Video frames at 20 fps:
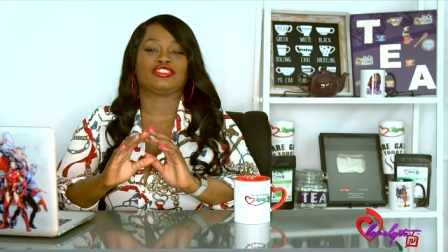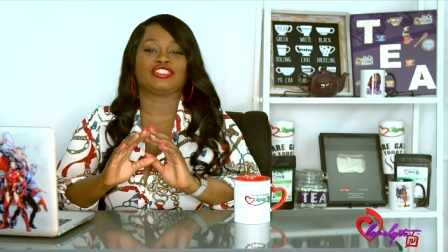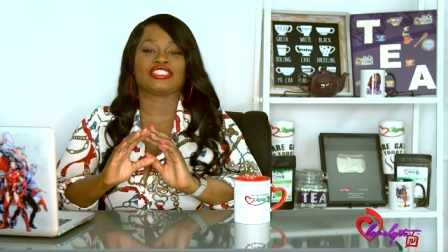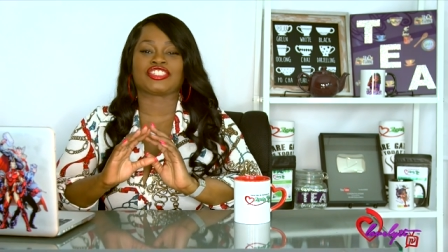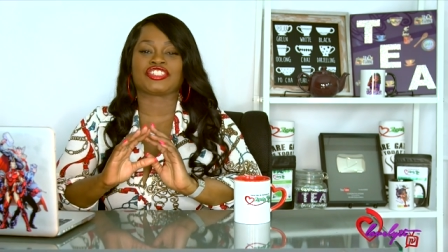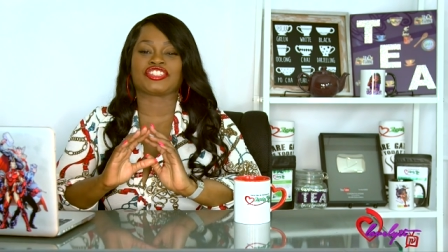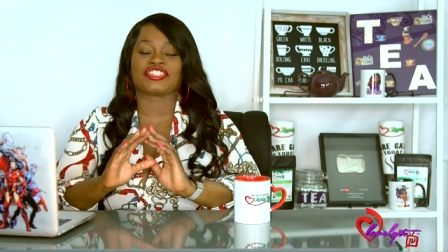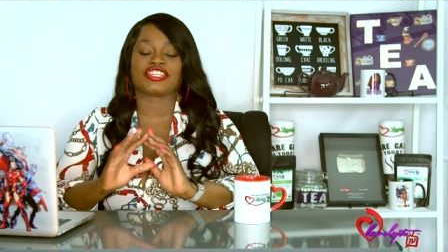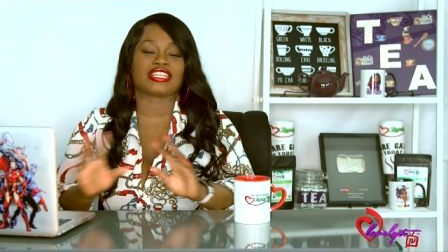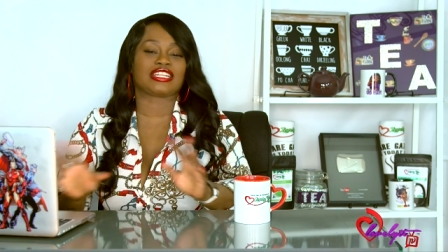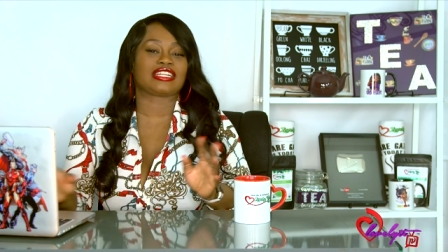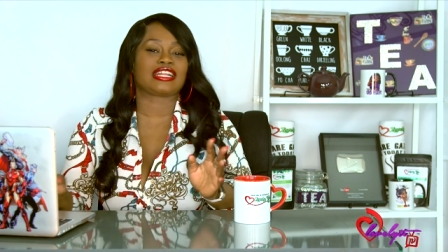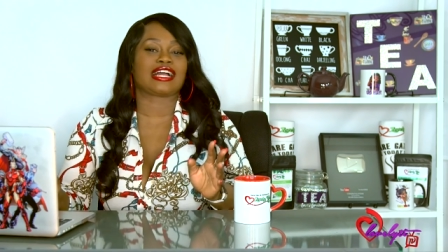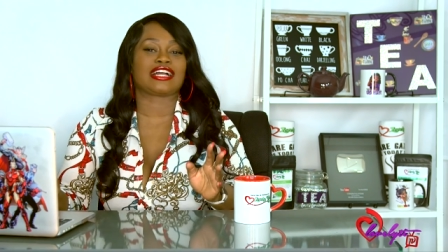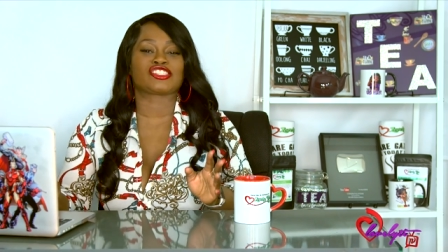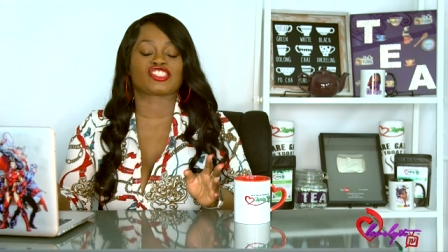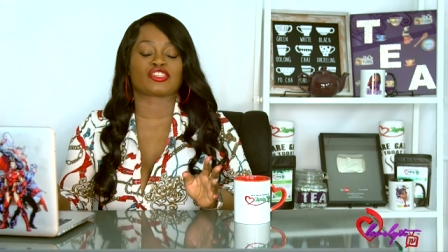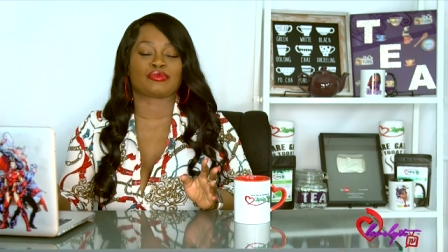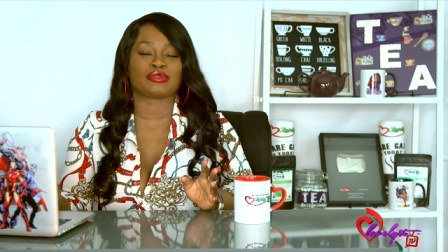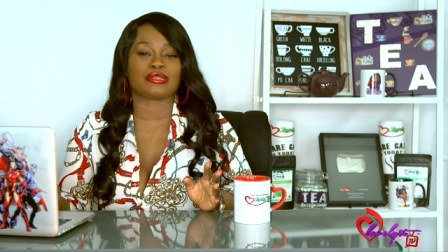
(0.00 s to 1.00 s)
Just shitted
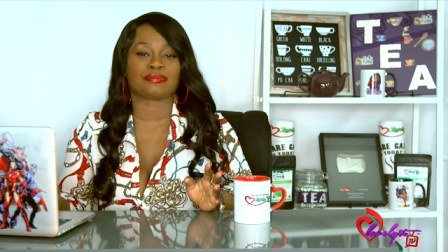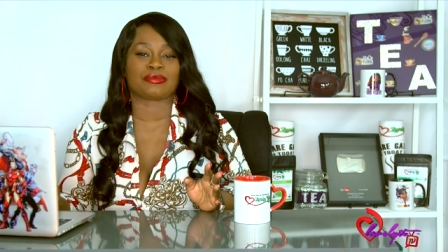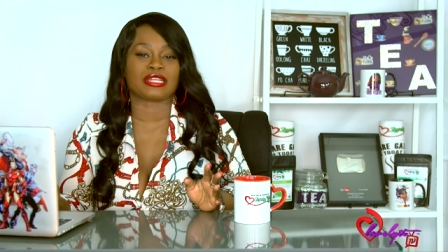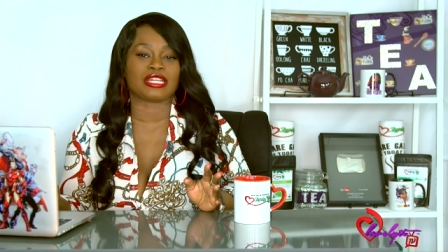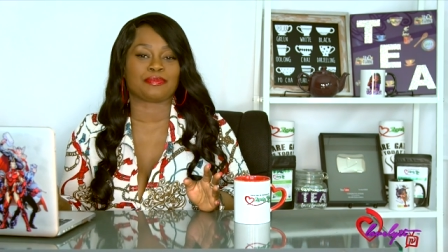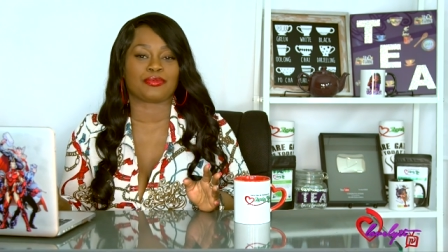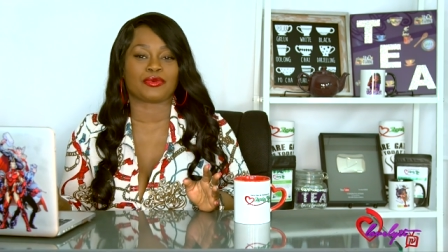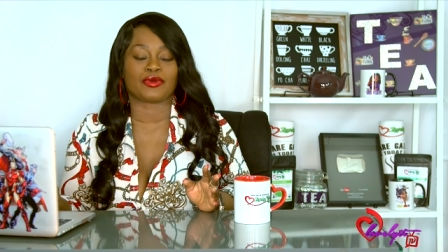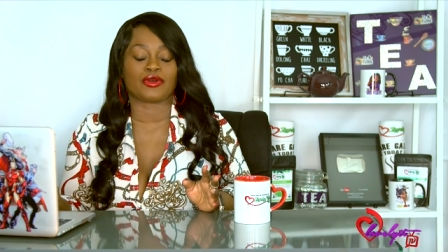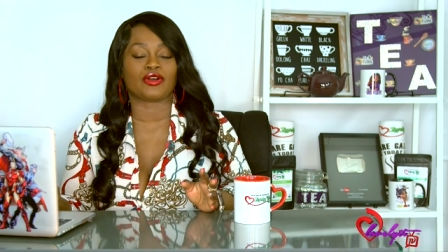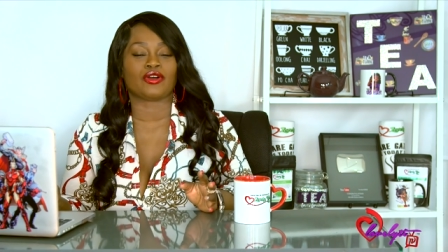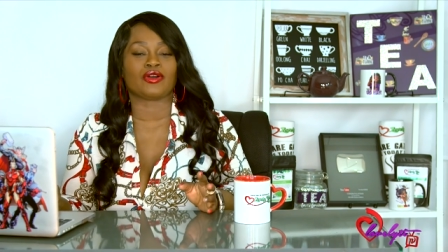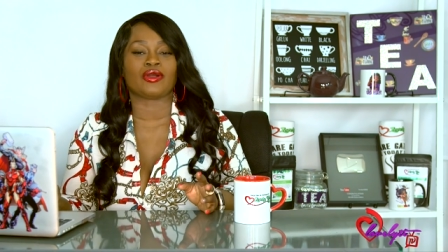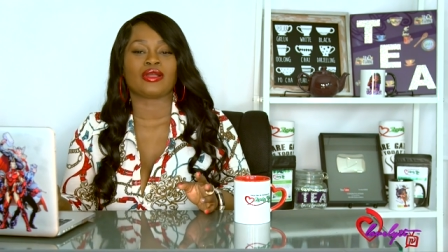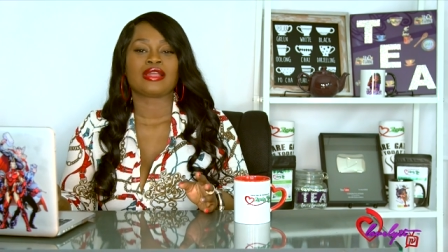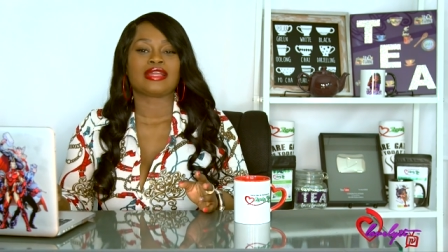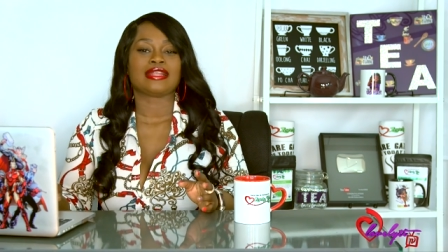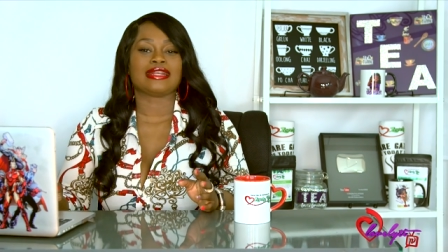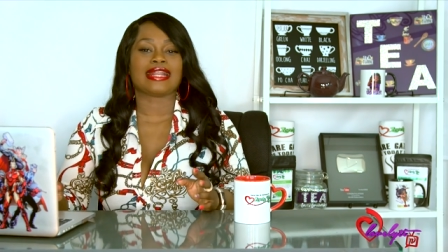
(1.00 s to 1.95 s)
on so many people,